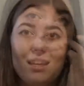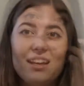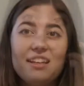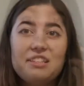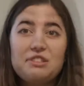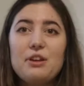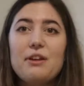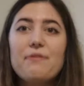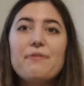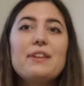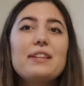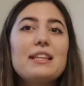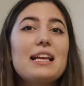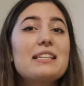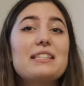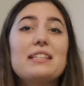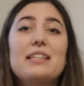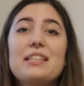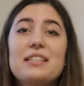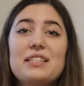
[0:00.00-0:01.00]
So I think
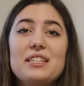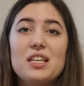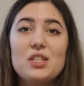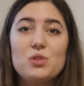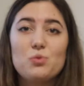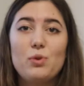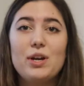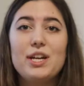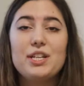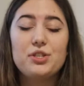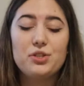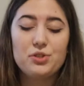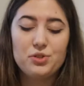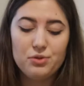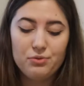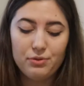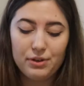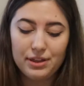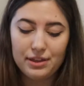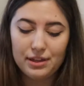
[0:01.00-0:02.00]
that's the easiest way to
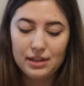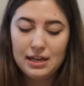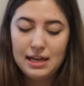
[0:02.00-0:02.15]
do it,